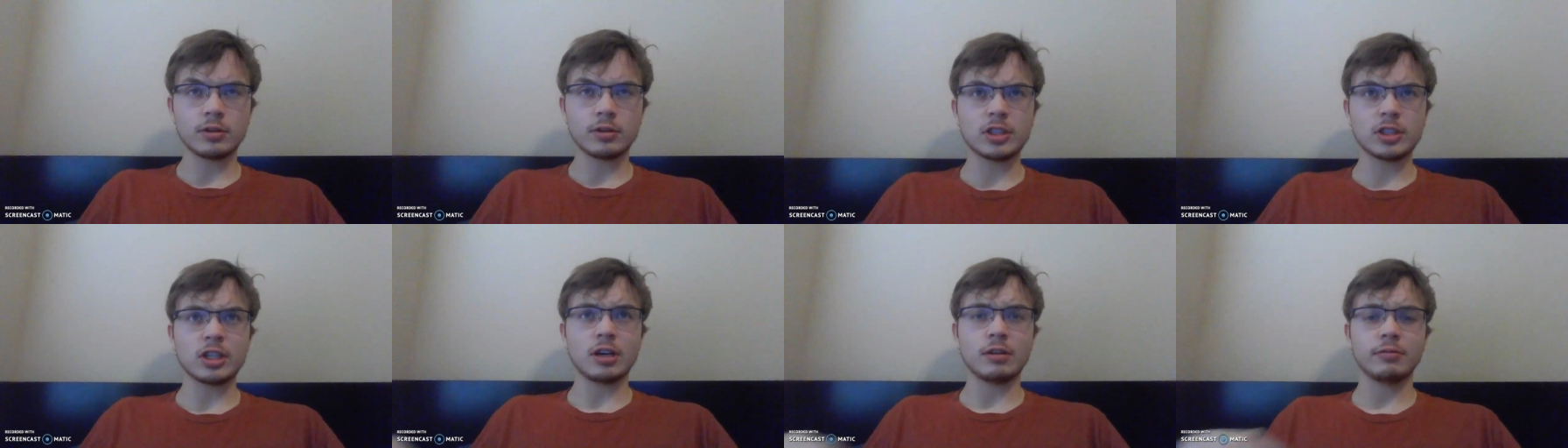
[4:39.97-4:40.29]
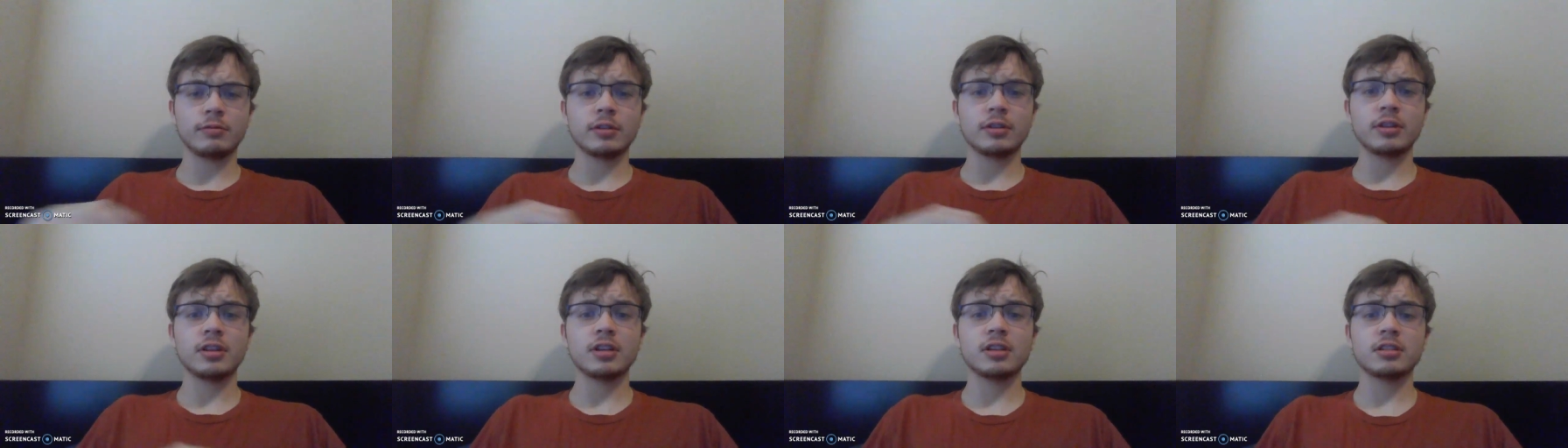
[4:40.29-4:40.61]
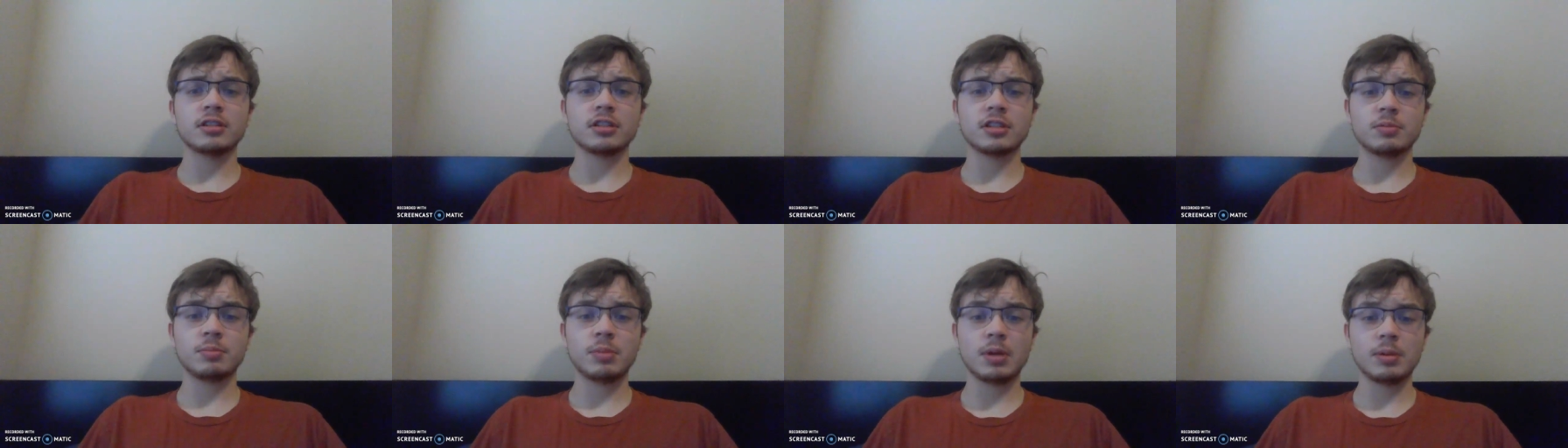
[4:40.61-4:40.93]
resolved with
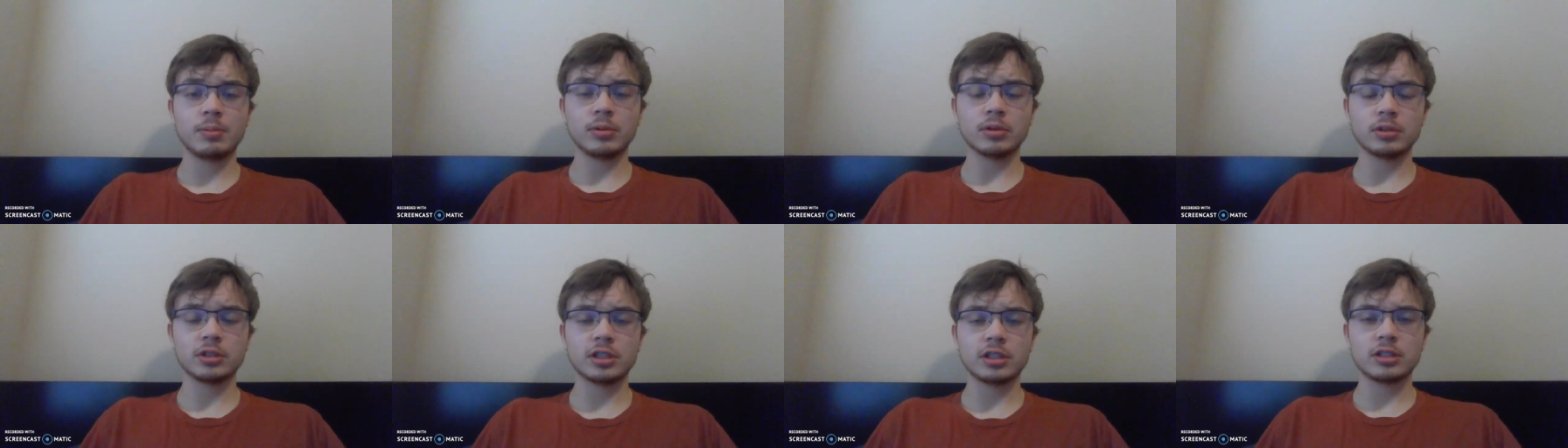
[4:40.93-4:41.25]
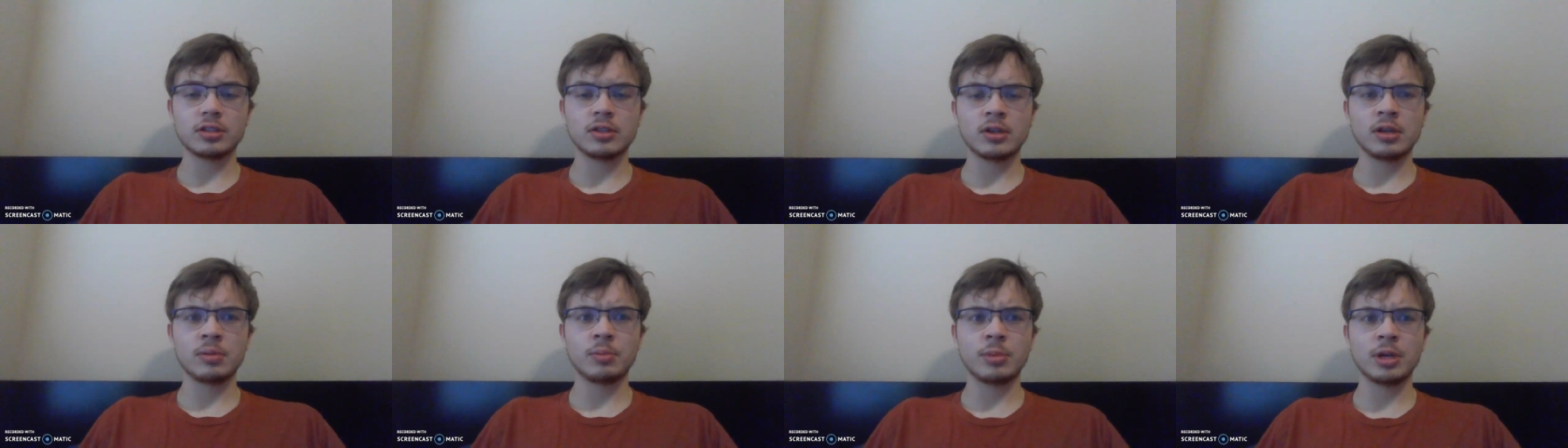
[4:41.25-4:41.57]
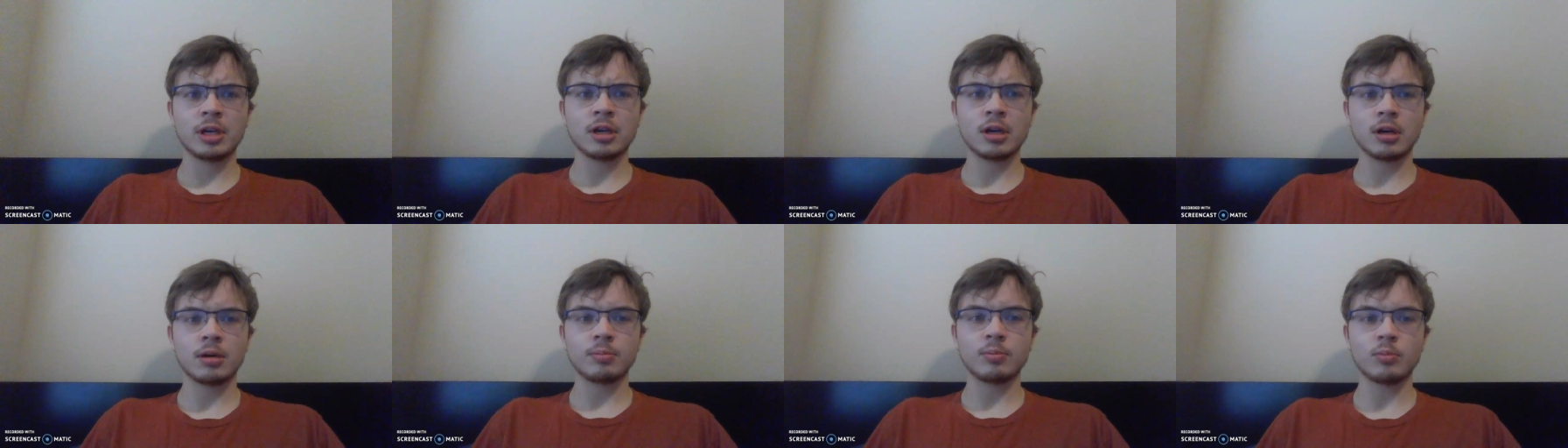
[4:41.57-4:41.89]
this is people just need to
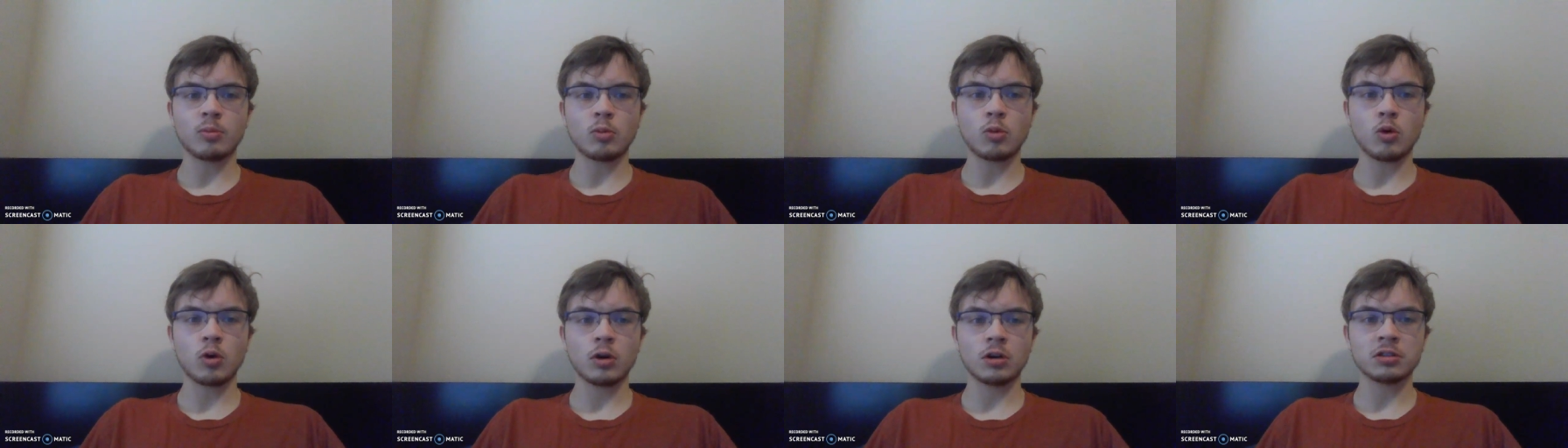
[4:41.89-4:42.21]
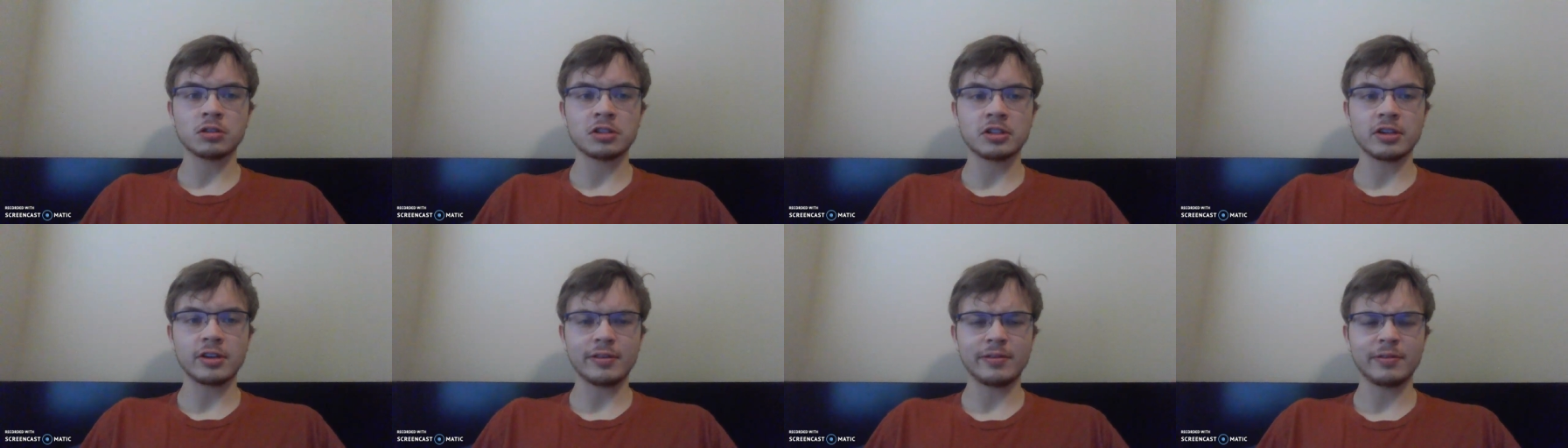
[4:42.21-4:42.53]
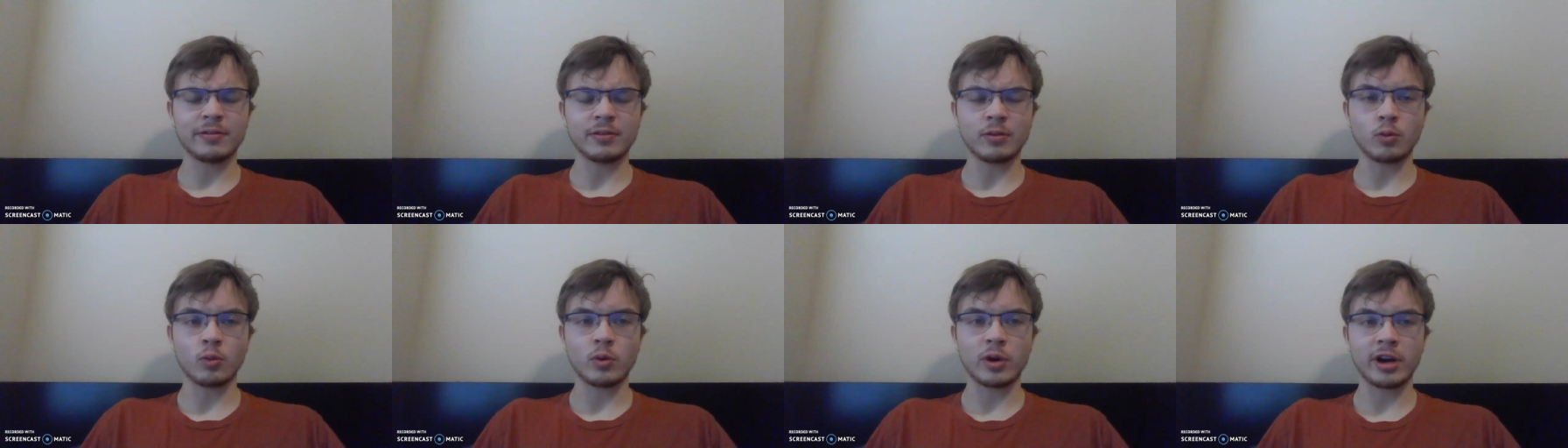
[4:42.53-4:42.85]
become more
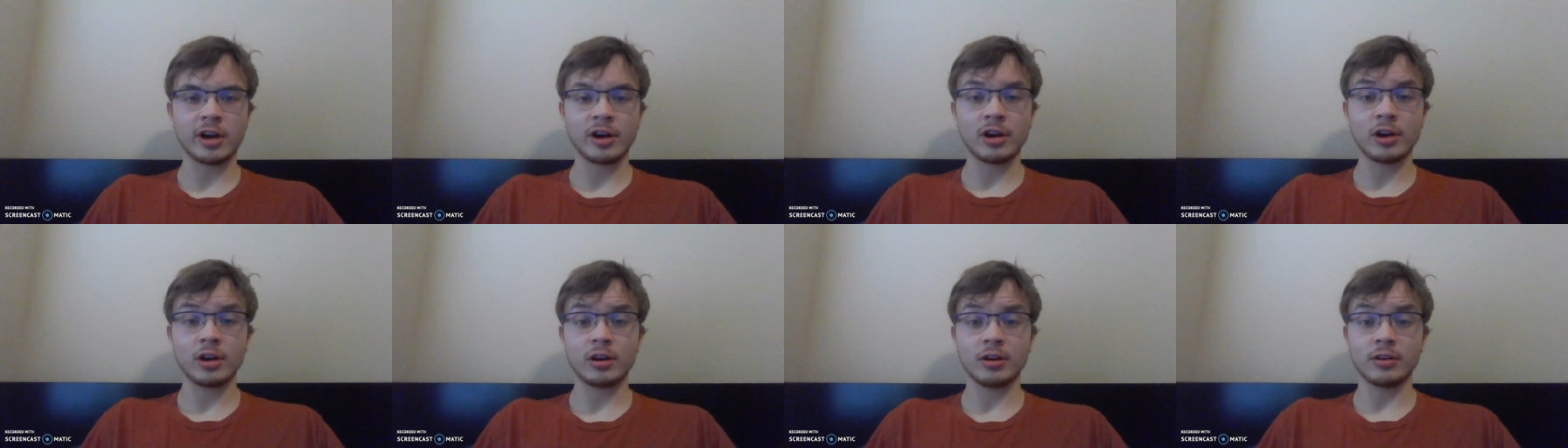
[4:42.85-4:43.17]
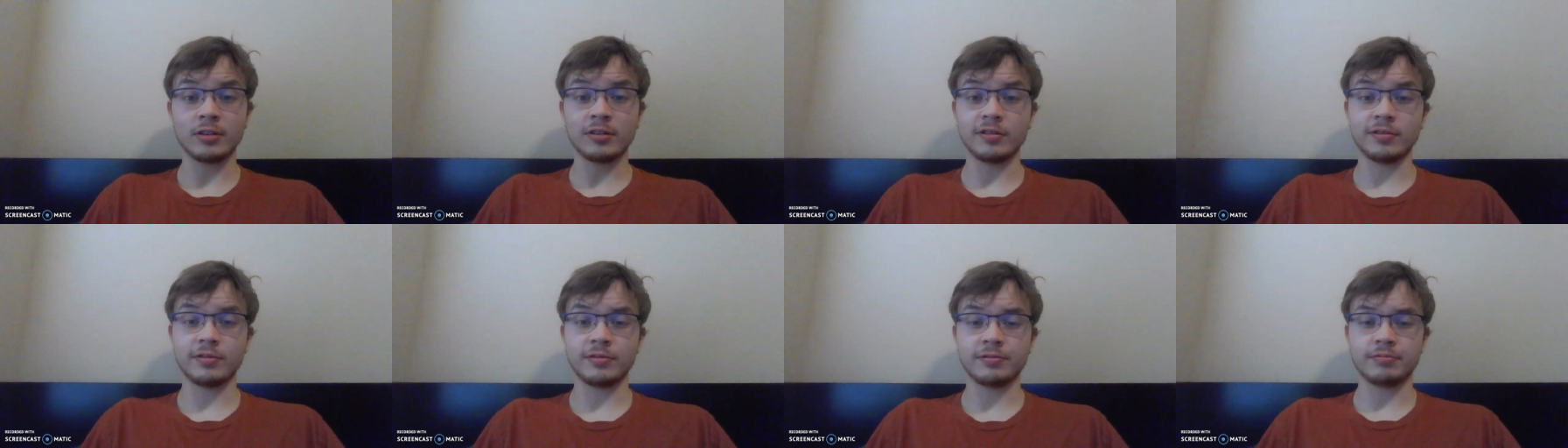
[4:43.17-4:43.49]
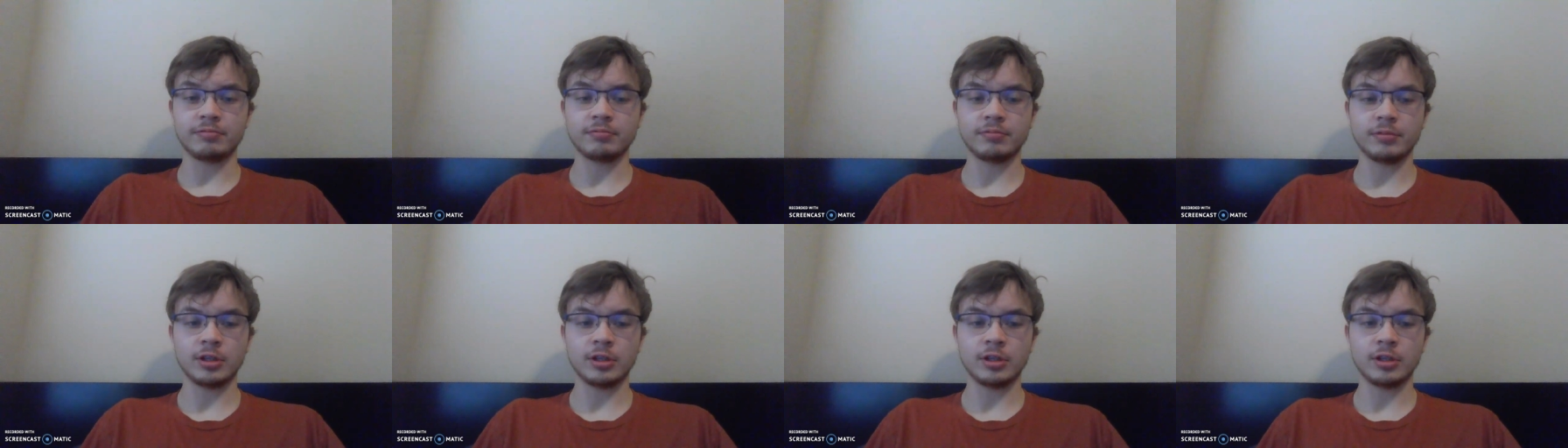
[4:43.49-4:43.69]
self-aware of,